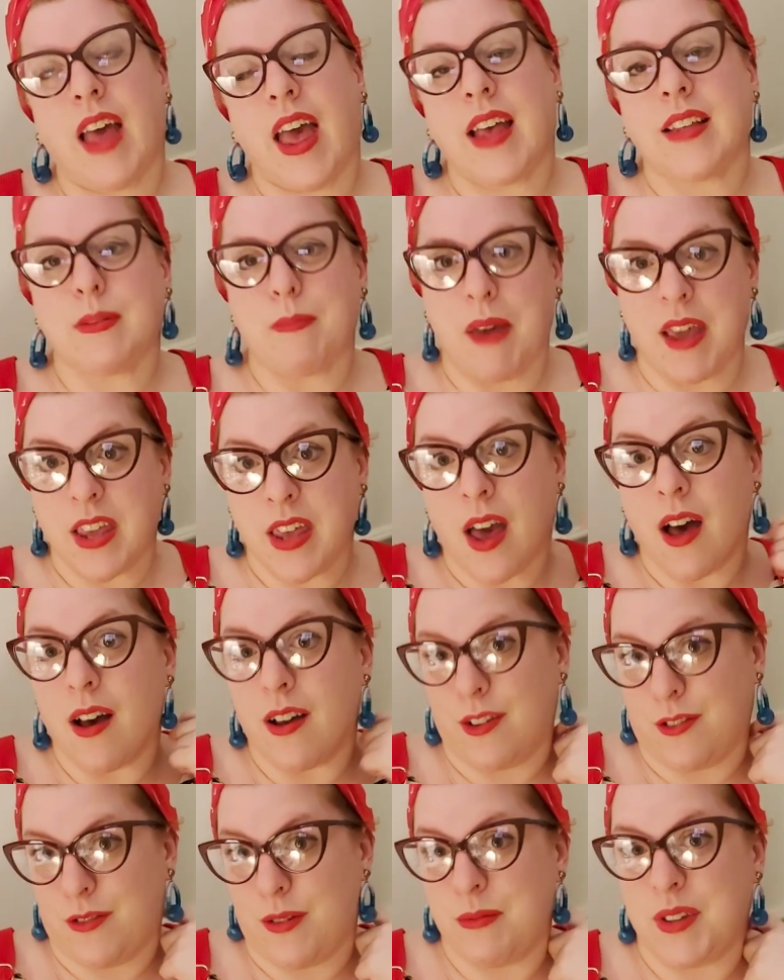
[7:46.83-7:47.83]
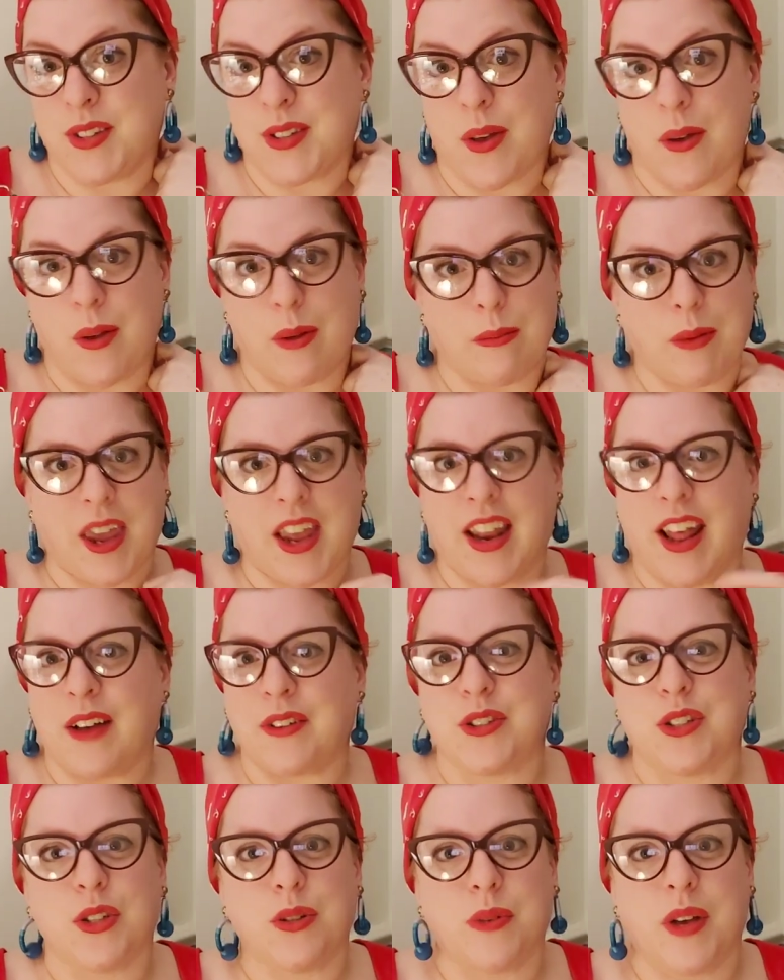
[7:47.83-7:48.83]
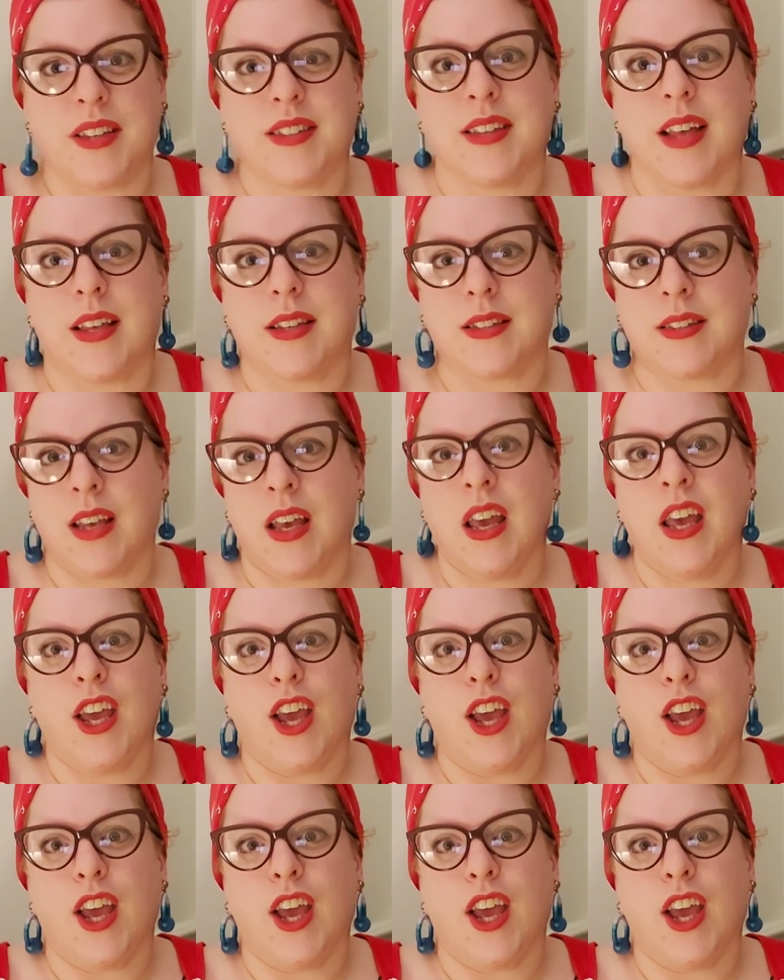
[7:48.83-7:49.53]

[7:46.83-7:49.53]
Esme Young from The Sewing Bee, and how she always says,